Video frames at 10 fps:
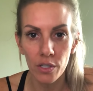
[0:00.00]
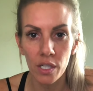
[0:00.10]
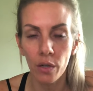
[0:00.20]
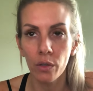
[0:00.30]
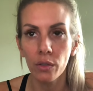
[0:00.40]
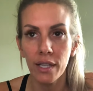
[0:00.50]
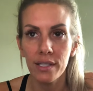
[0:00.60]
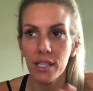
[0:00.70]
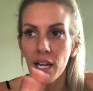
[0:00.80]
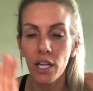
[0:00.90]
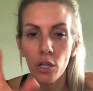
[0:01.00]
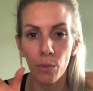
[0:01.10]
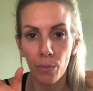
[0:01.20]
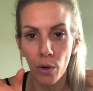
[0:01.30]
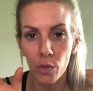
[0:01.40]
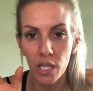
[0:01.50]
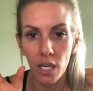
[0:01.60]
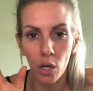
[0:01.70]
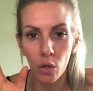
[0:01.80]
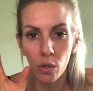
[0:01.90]
So let's say your protein
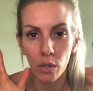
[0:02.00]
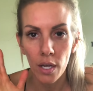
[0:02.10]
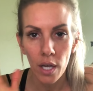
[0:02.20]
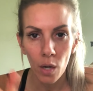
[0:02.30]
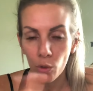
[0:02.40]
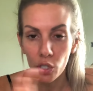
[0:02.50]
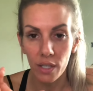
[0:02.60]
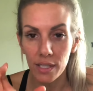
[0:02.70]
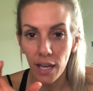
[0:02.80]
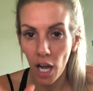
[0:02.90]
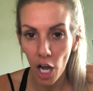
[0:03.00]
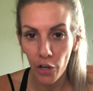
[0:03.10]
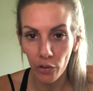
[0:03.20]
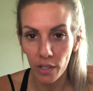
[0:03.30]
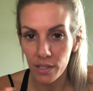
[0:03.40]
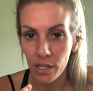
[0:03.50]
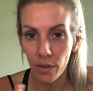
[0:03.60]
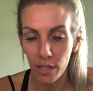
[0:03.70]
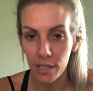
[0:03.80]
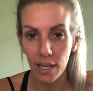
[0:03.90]
goal, we're just going to say 100 so
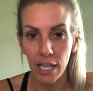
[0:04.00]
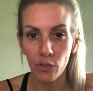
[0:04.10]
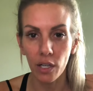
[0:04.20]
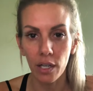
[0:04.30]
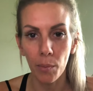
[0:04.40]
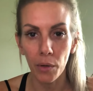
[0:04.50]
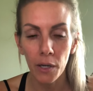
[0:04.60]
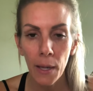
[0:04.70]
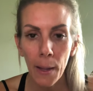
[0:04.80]
that it's a nice round number.